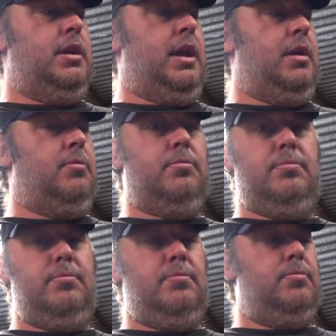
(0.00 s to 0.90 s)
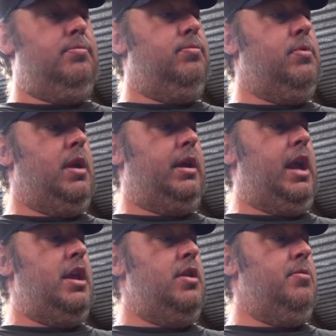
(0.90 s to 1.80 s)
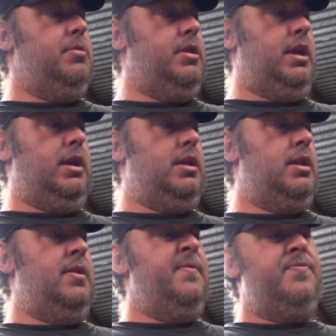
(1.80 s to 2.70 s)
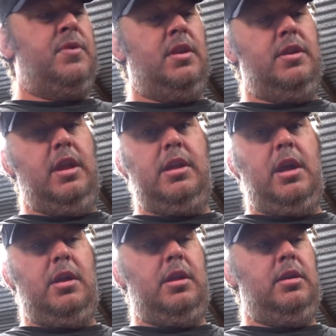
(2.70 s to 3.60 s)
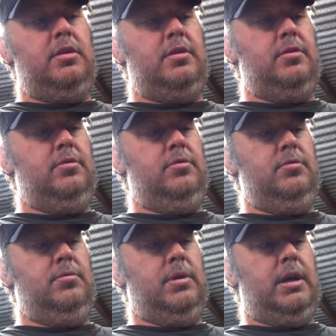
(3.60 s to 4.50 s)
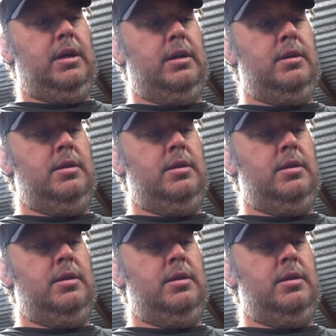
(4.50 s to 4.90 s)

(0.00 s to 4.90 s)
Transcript: Now what I can do with this goes into